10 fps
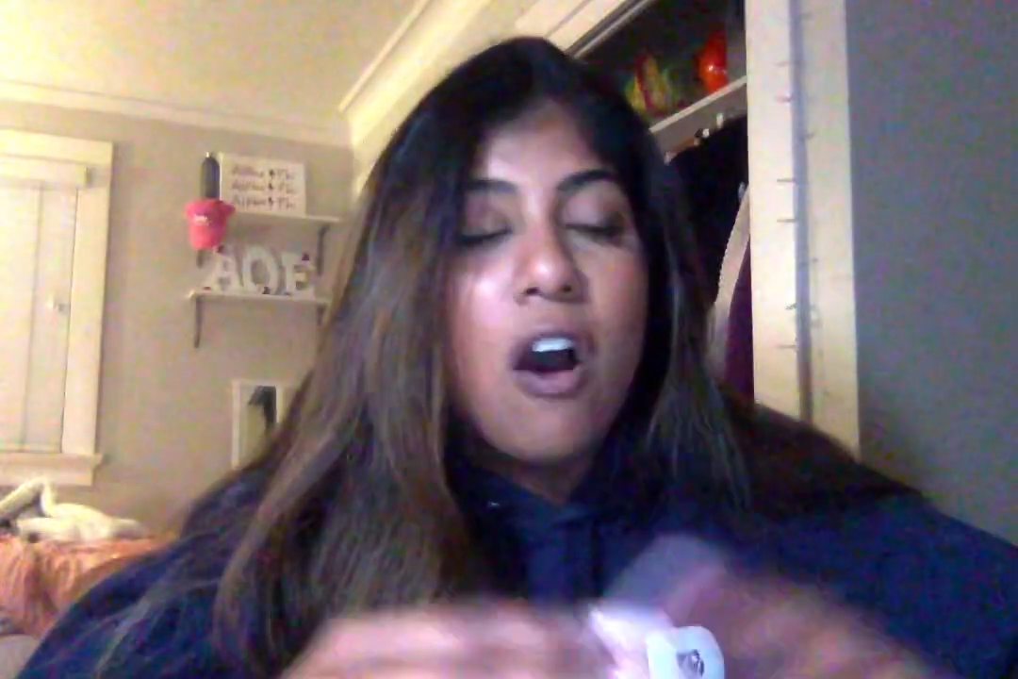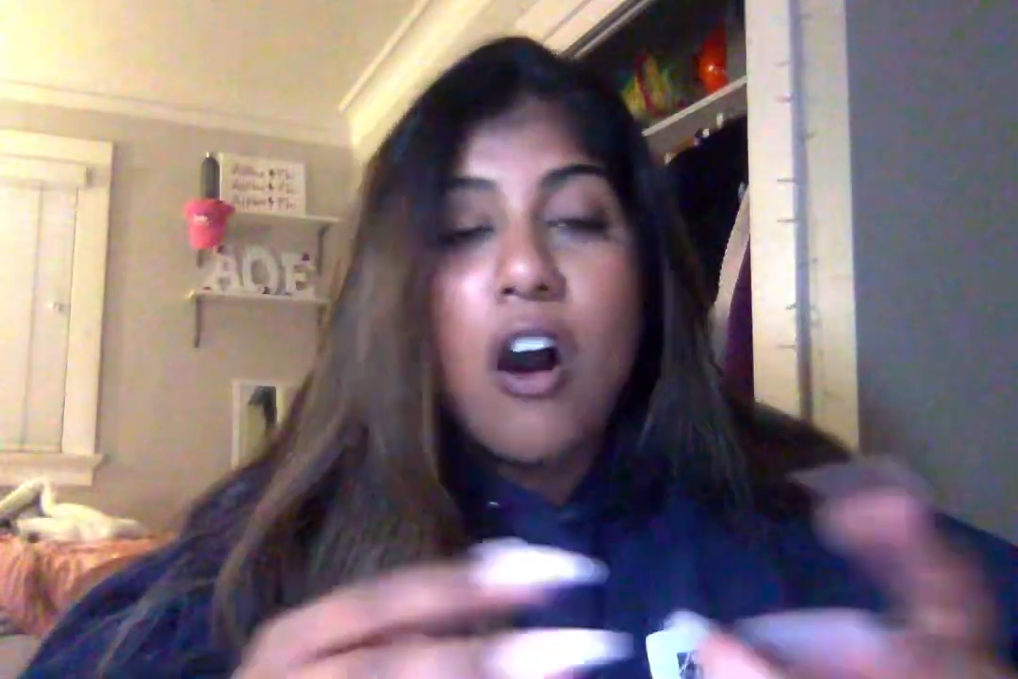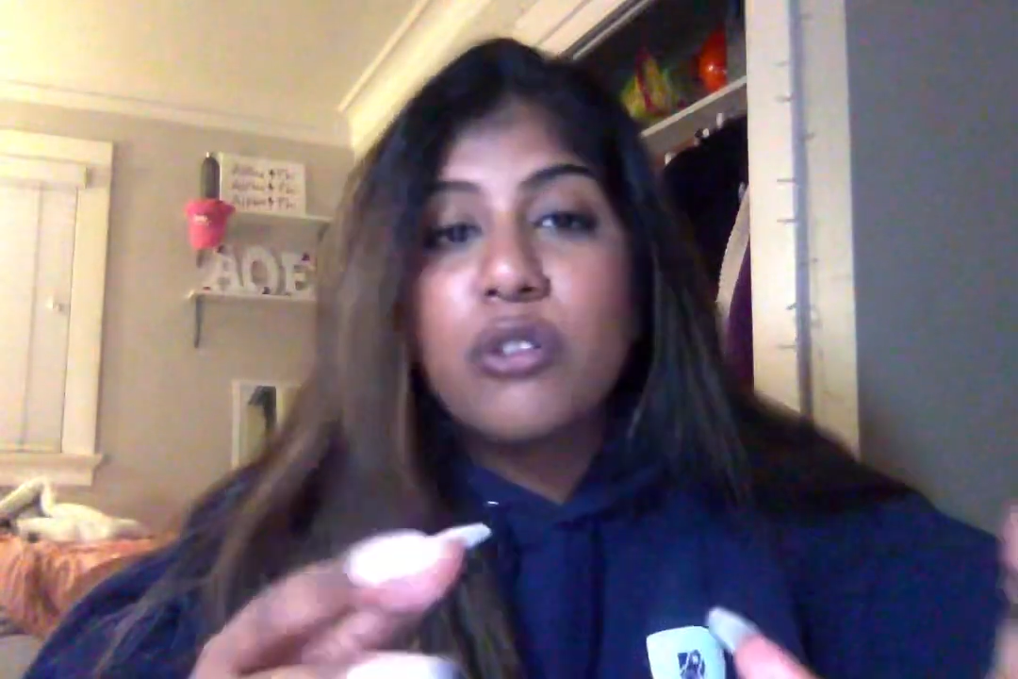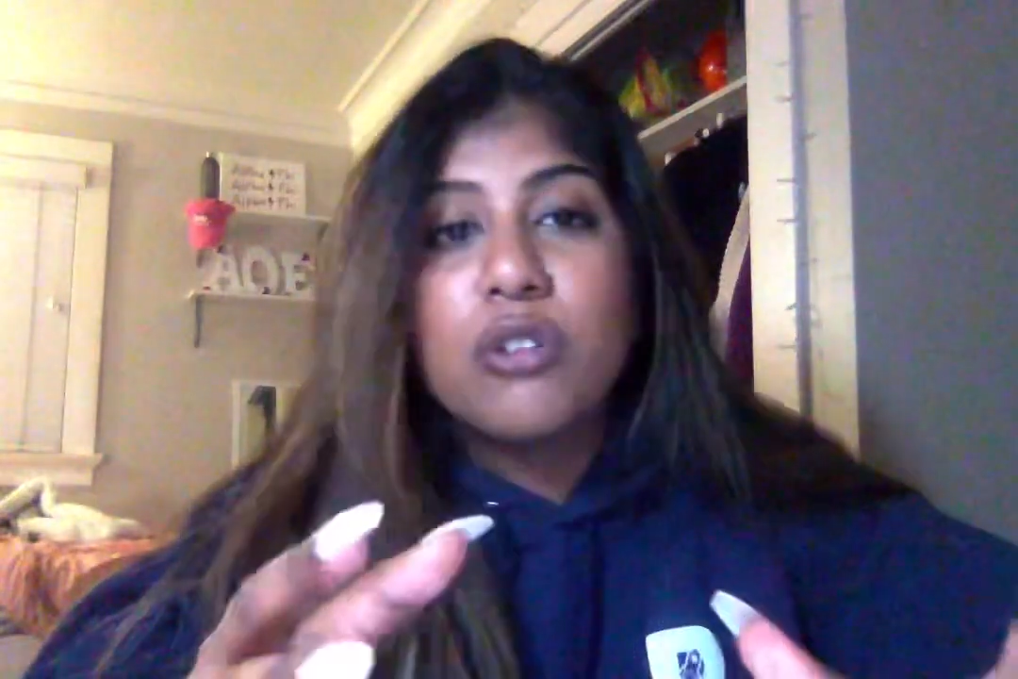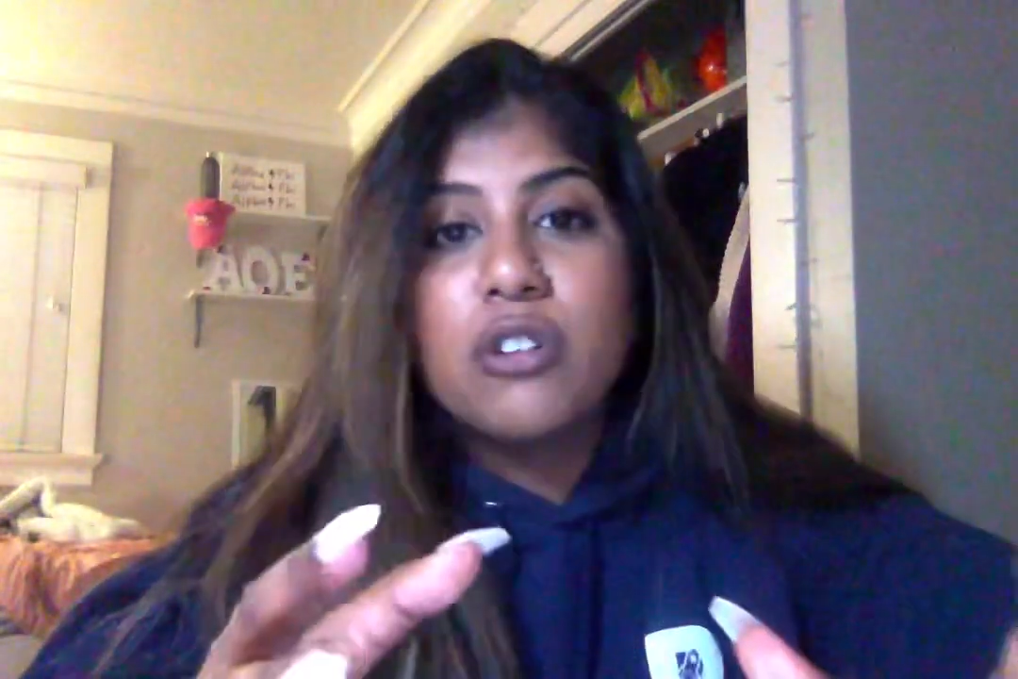
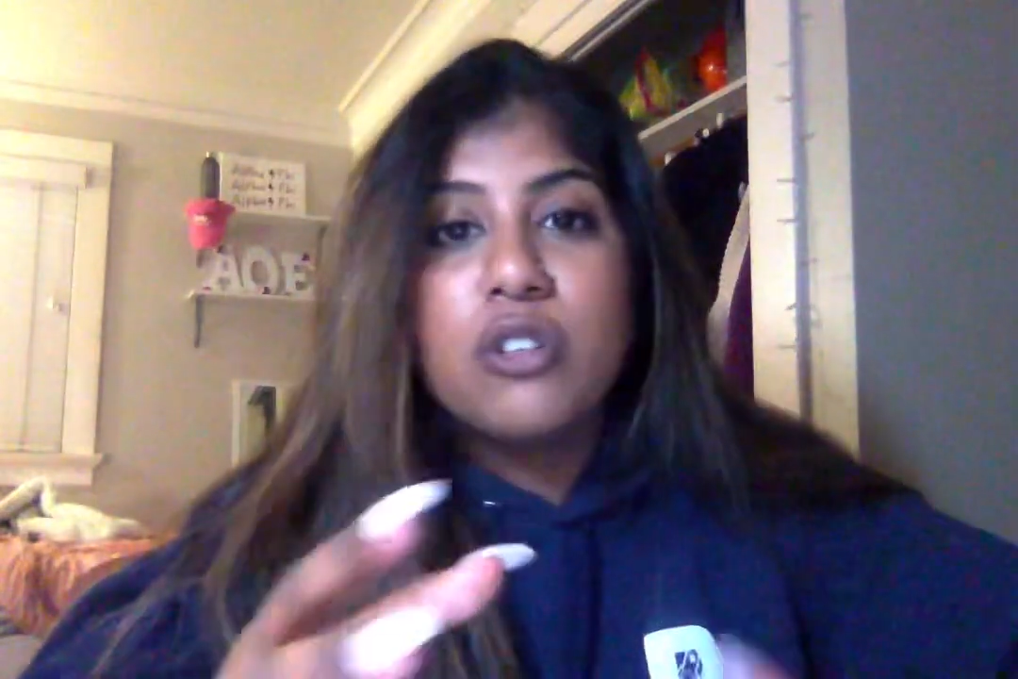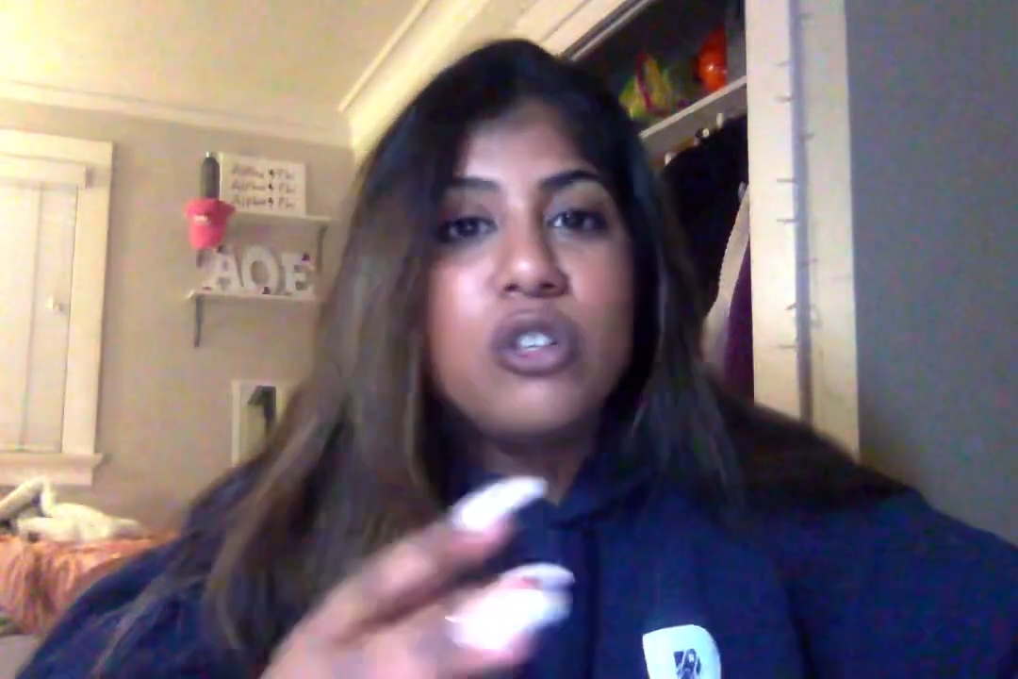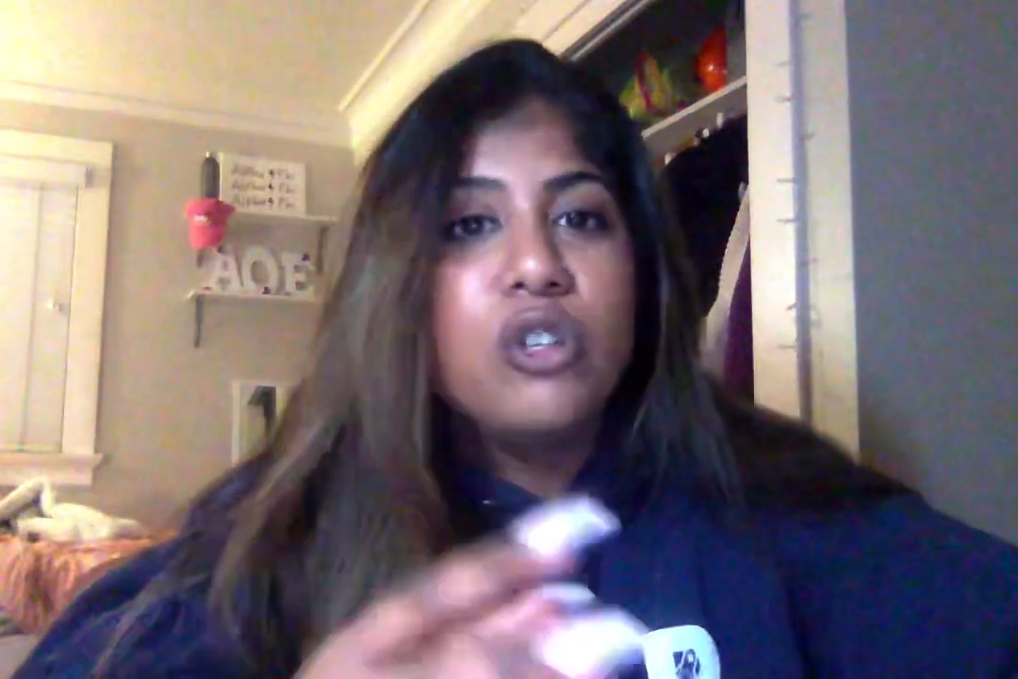author